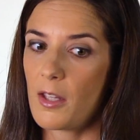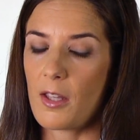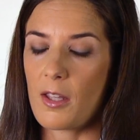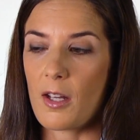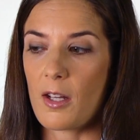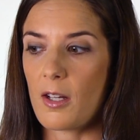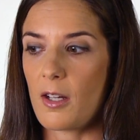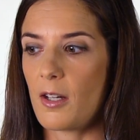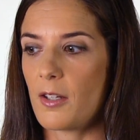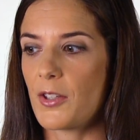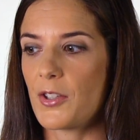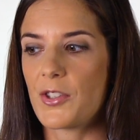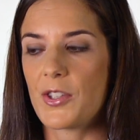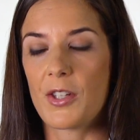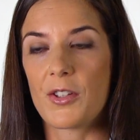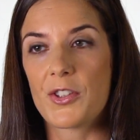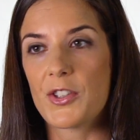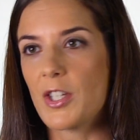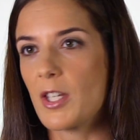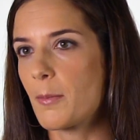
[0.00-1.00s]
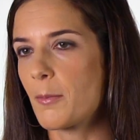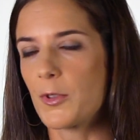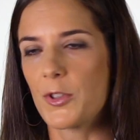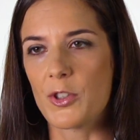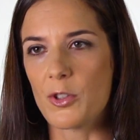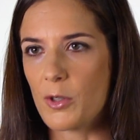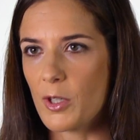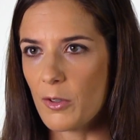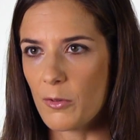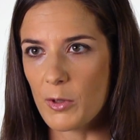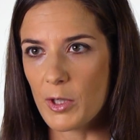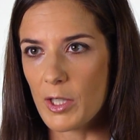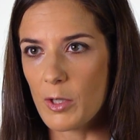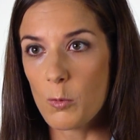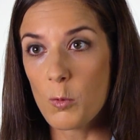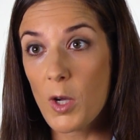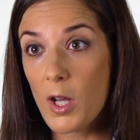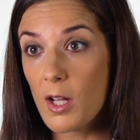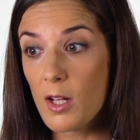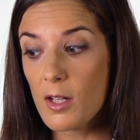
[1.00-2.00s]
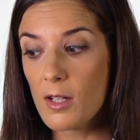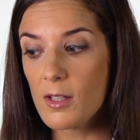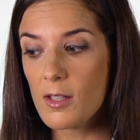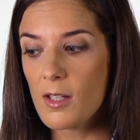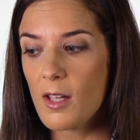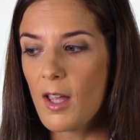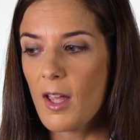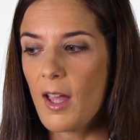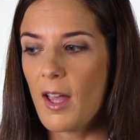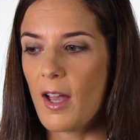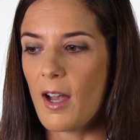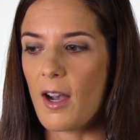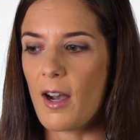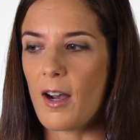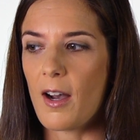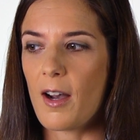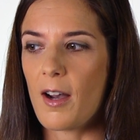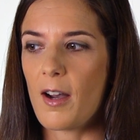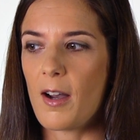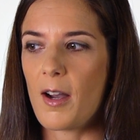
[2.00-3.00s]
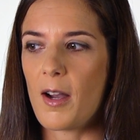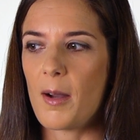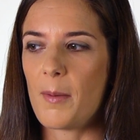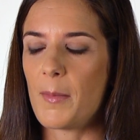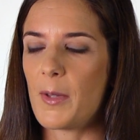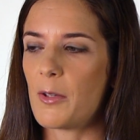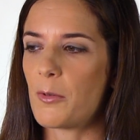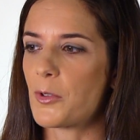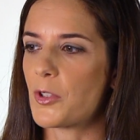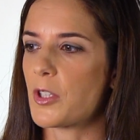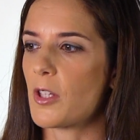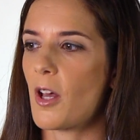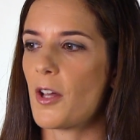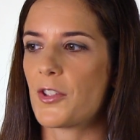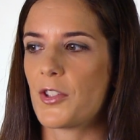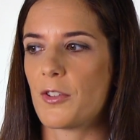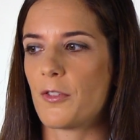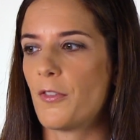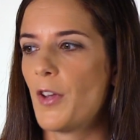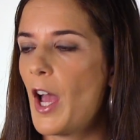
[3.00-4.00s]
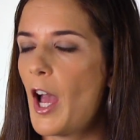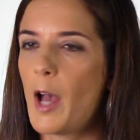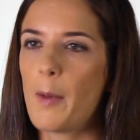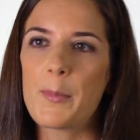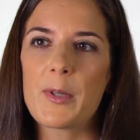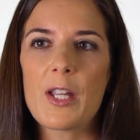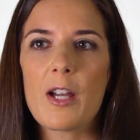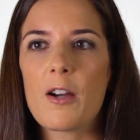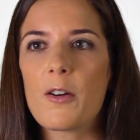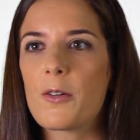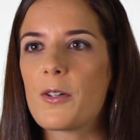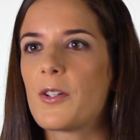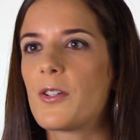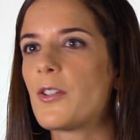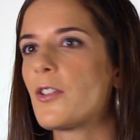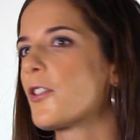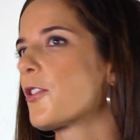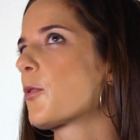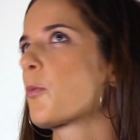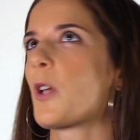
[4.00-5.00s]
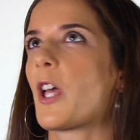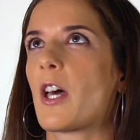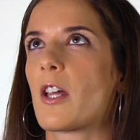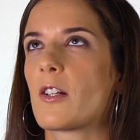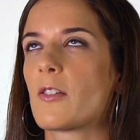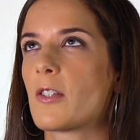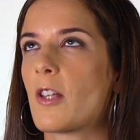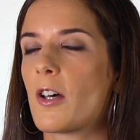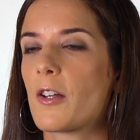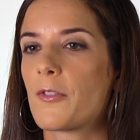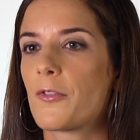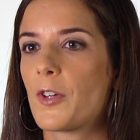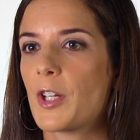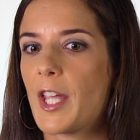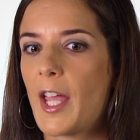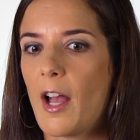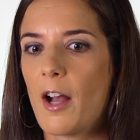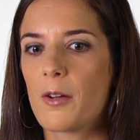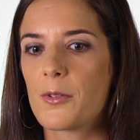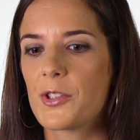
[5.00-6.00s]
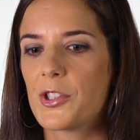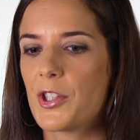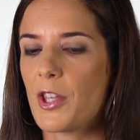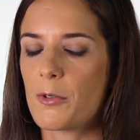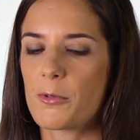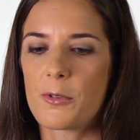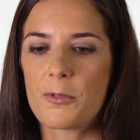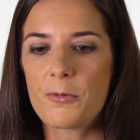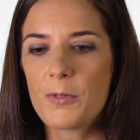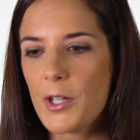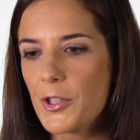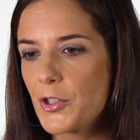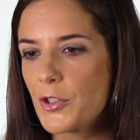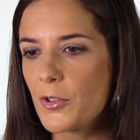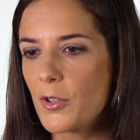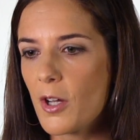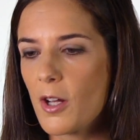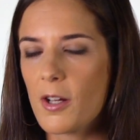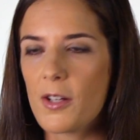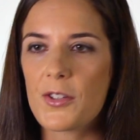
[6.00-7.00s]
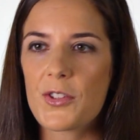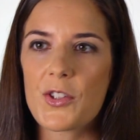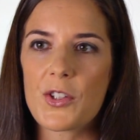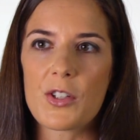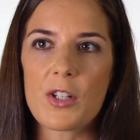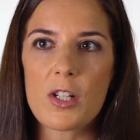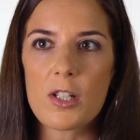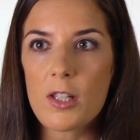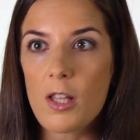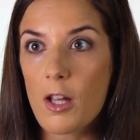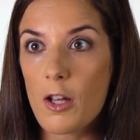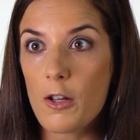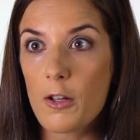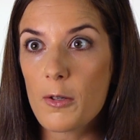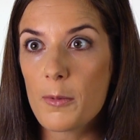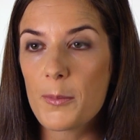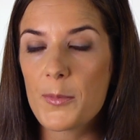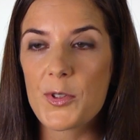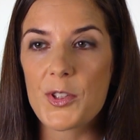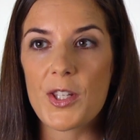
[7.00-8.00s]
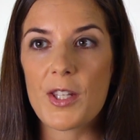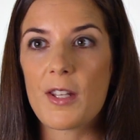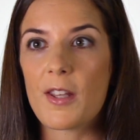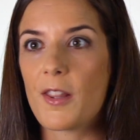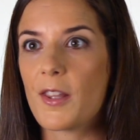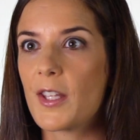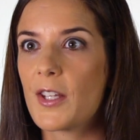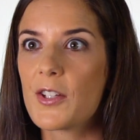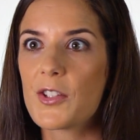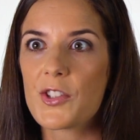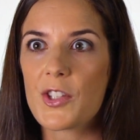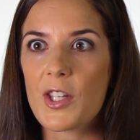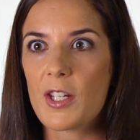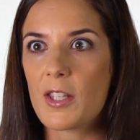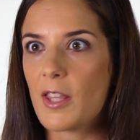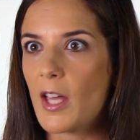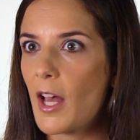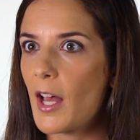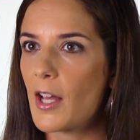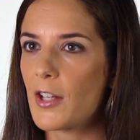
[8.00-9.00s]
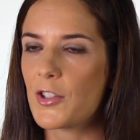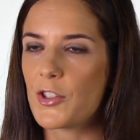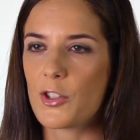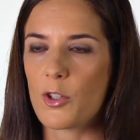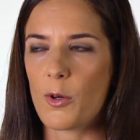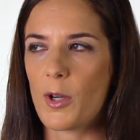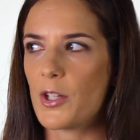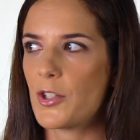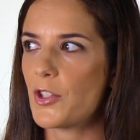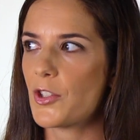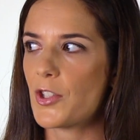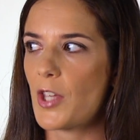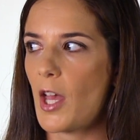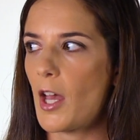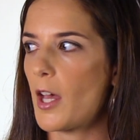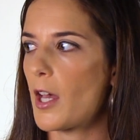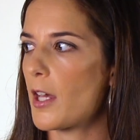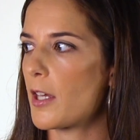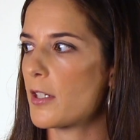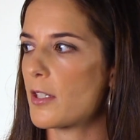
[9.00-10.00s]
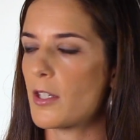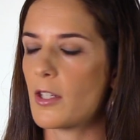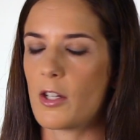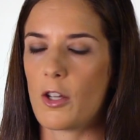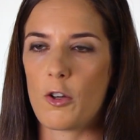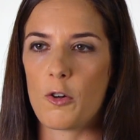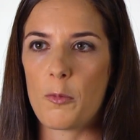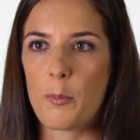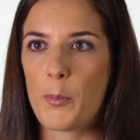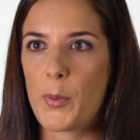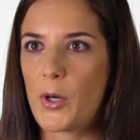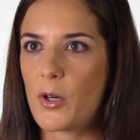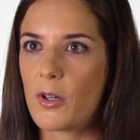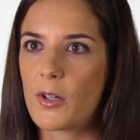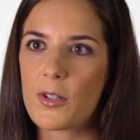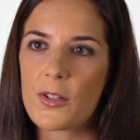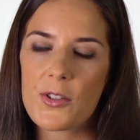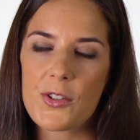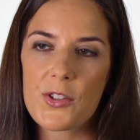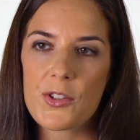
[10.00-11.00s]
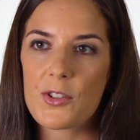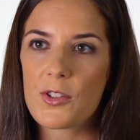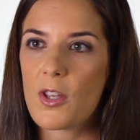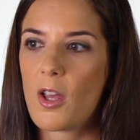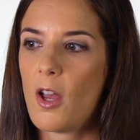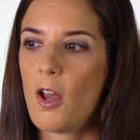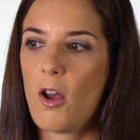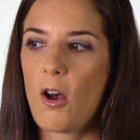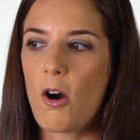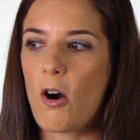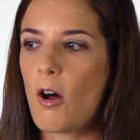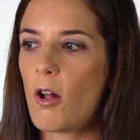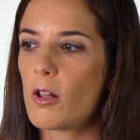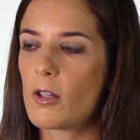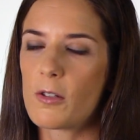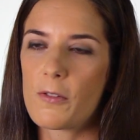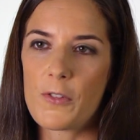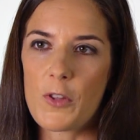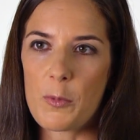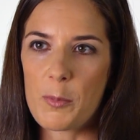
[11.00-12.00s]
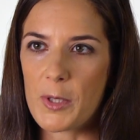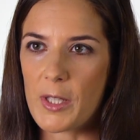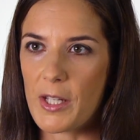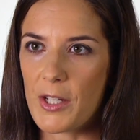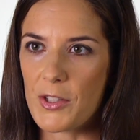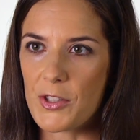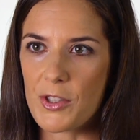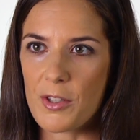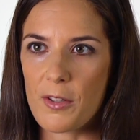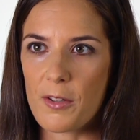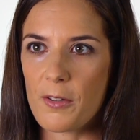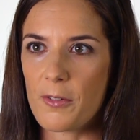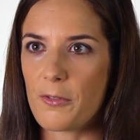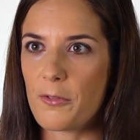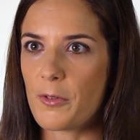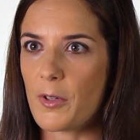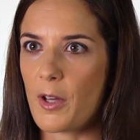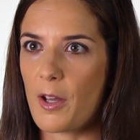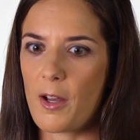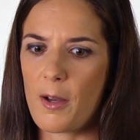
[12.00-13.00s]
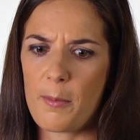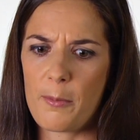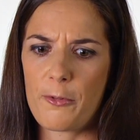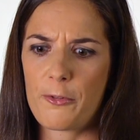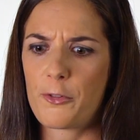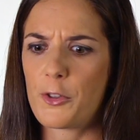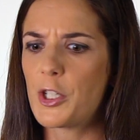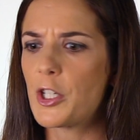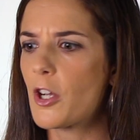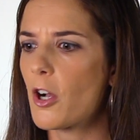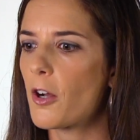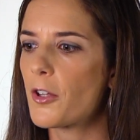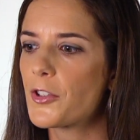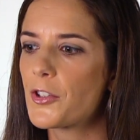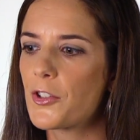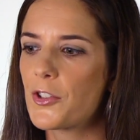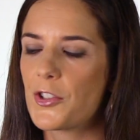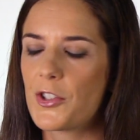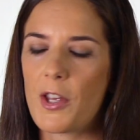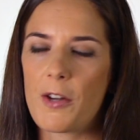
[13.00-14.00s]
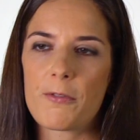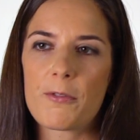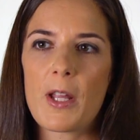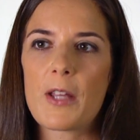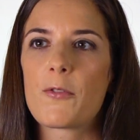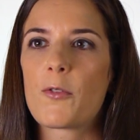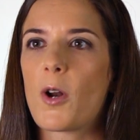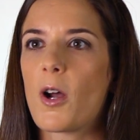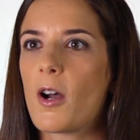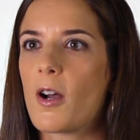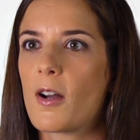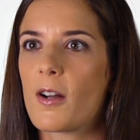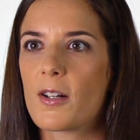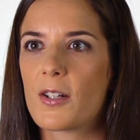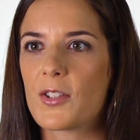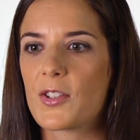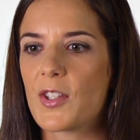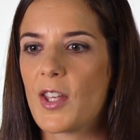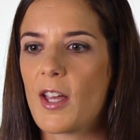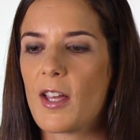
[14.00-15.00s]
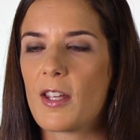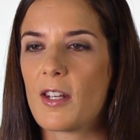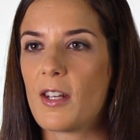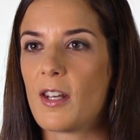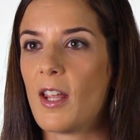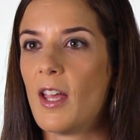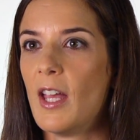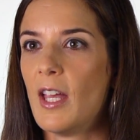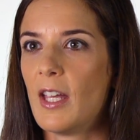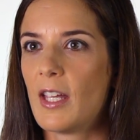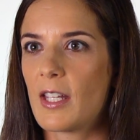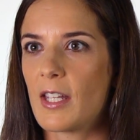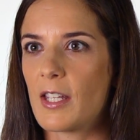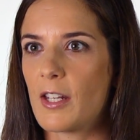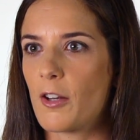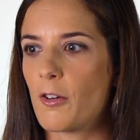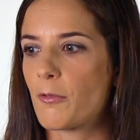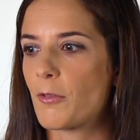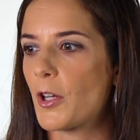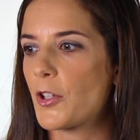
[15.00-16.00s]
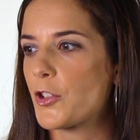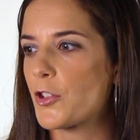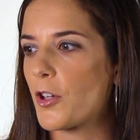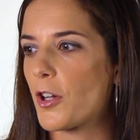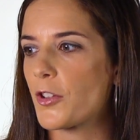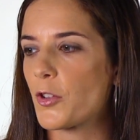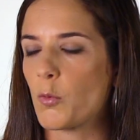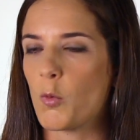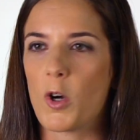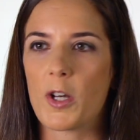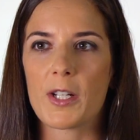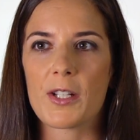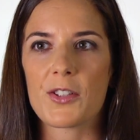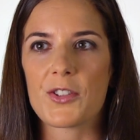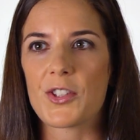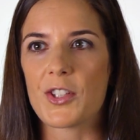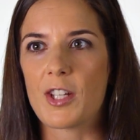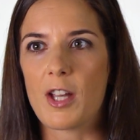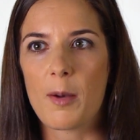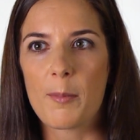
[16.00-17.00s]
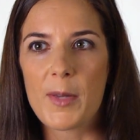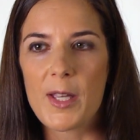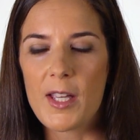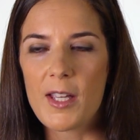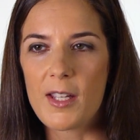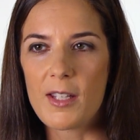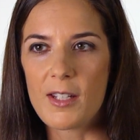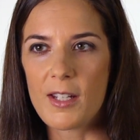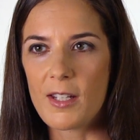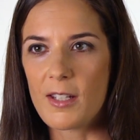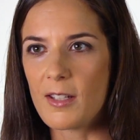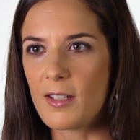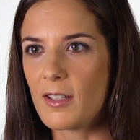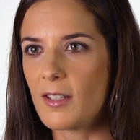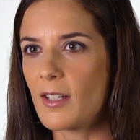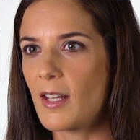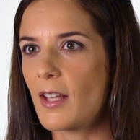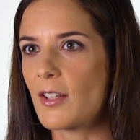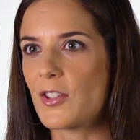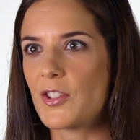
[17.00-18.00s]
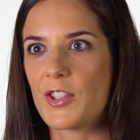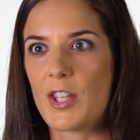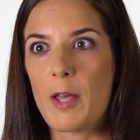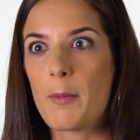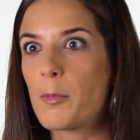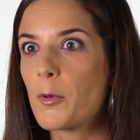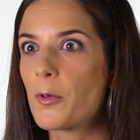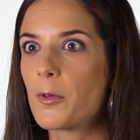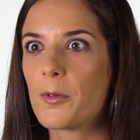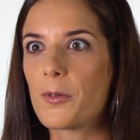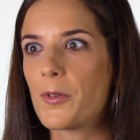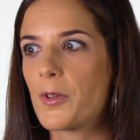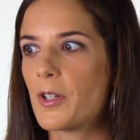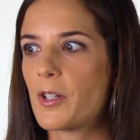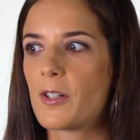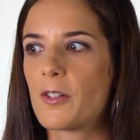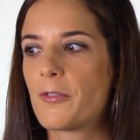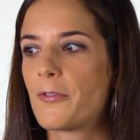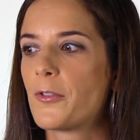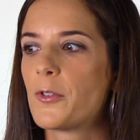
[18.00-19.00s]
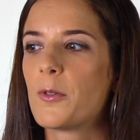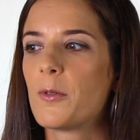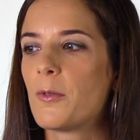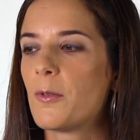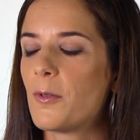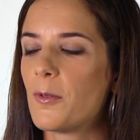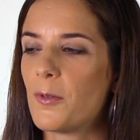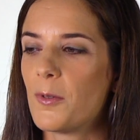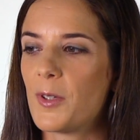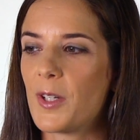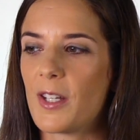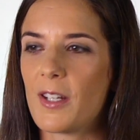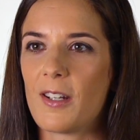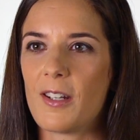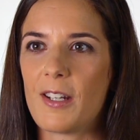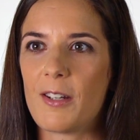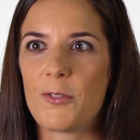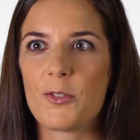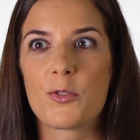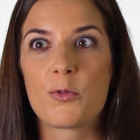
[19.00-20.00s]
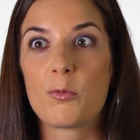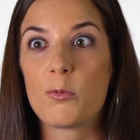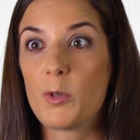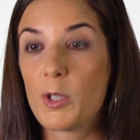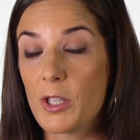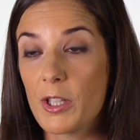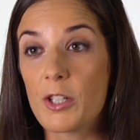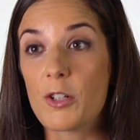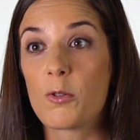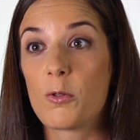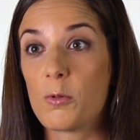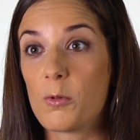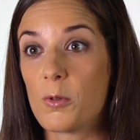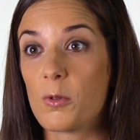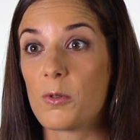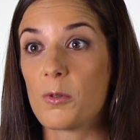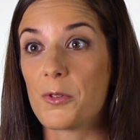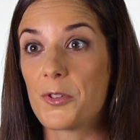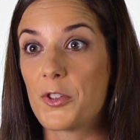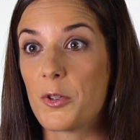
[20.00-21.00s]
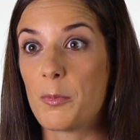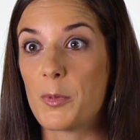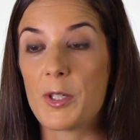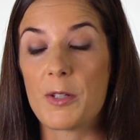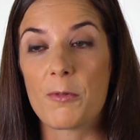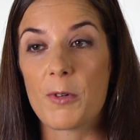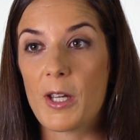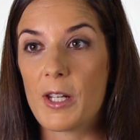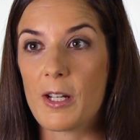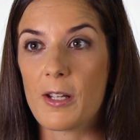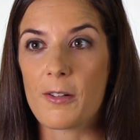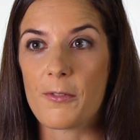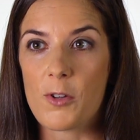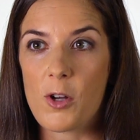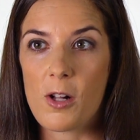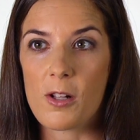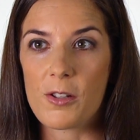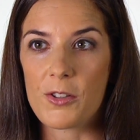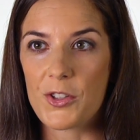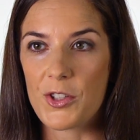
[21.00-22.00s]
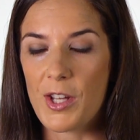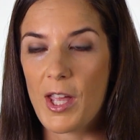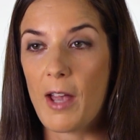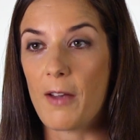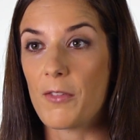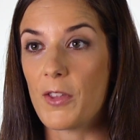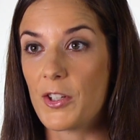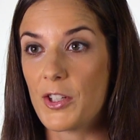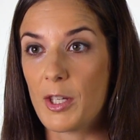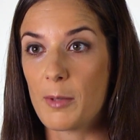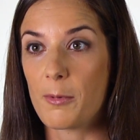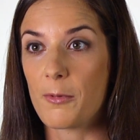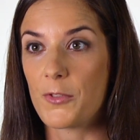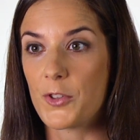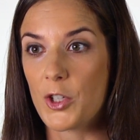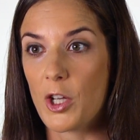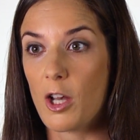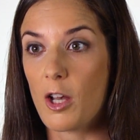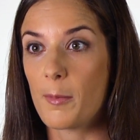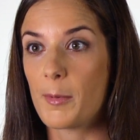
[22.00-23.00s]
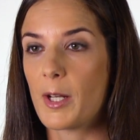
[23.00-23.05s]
Uh, the sales team was doing really well. Um, it was lots of happy hours. We had a lot of accounts that were restaurants and clubs and things like that. So I just had, you know, perks all over the place of um, free concerts at Red Rocks and, you know, restaurants wanting us to come in and, and sample their food. And it was really cool to be right out of college and have that type of job.